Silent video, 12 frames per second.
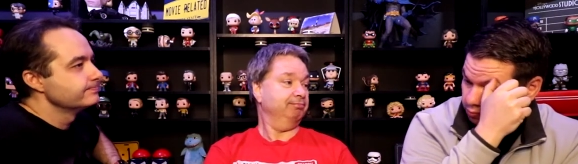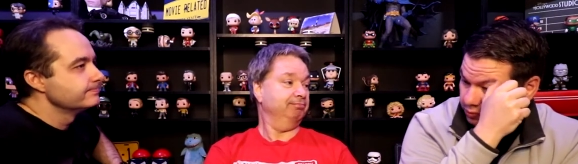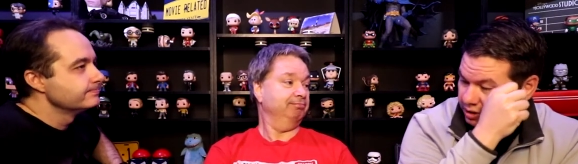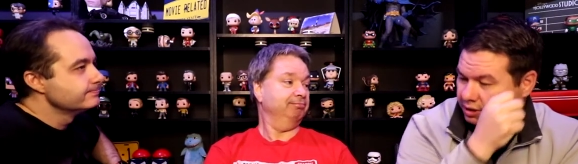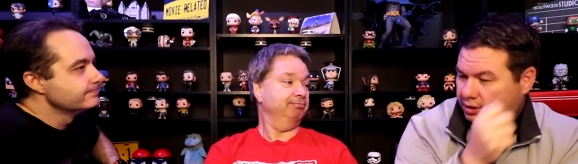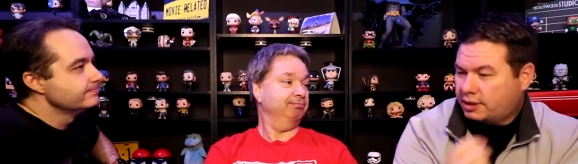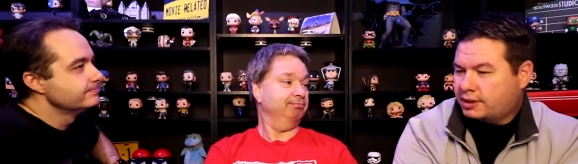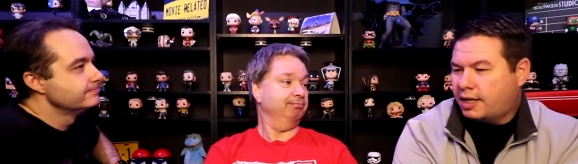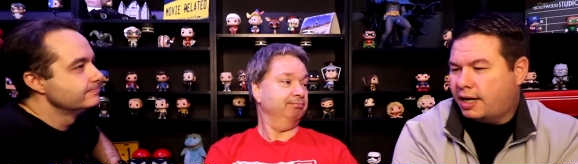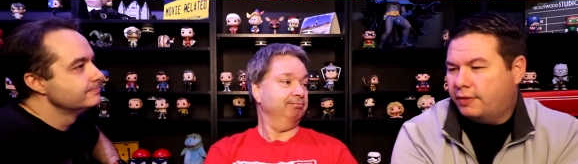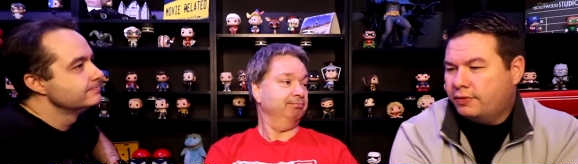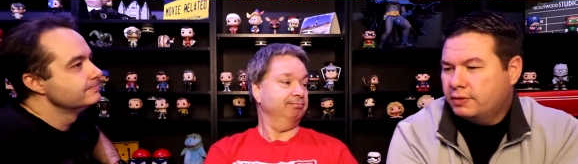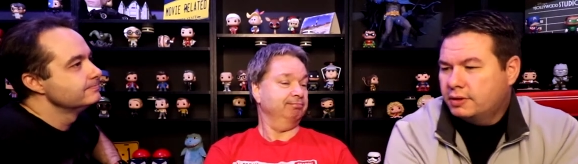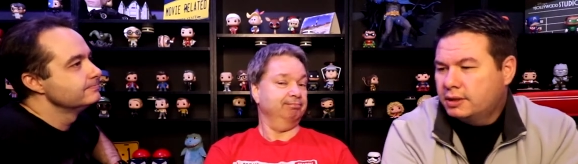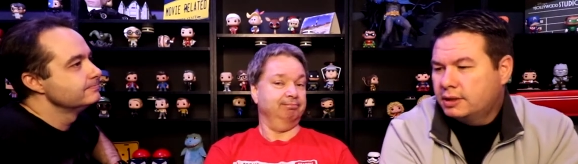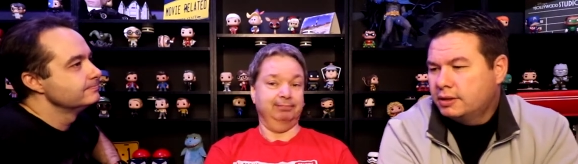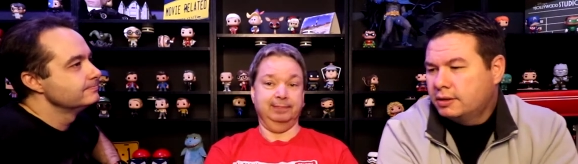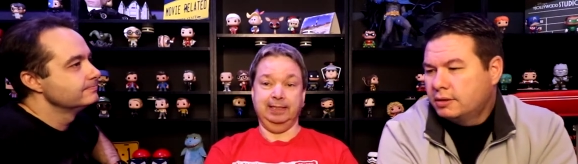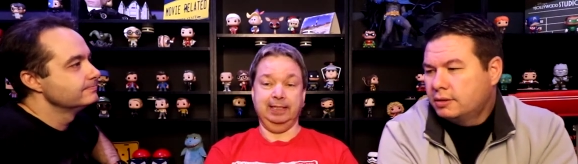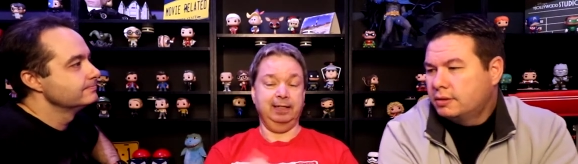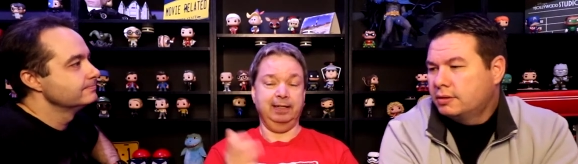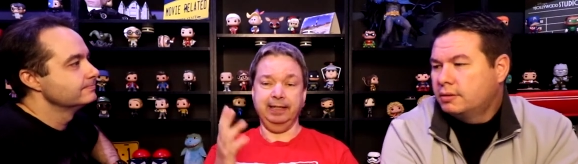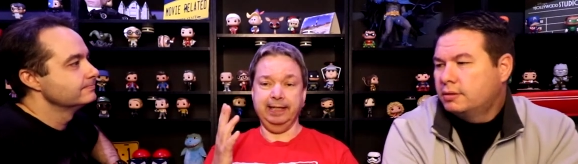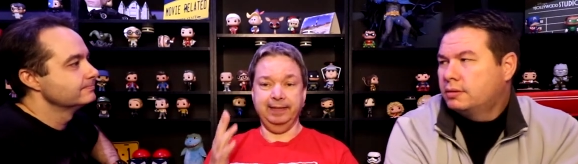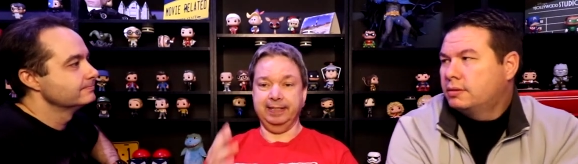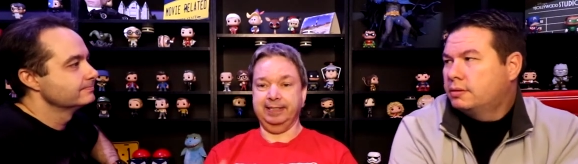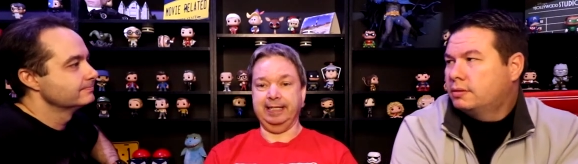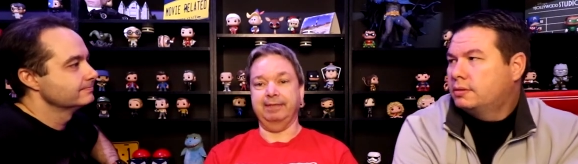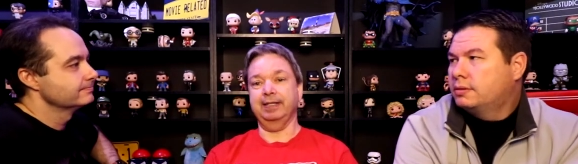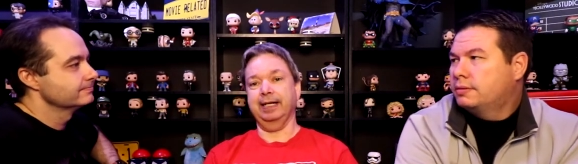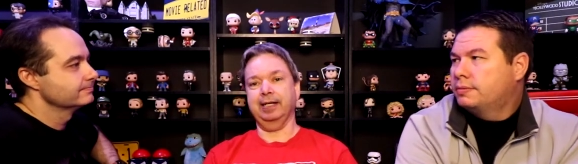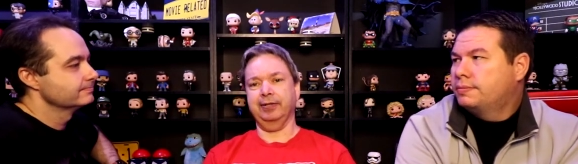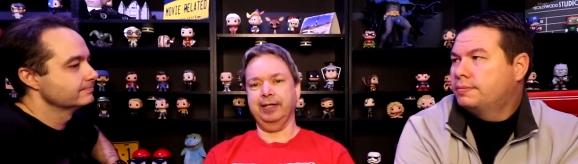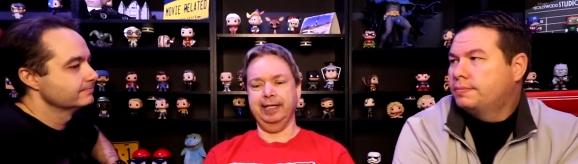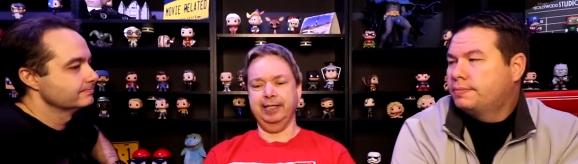Speaker 1: Six and a half. Uh, I'll give it a seven. I I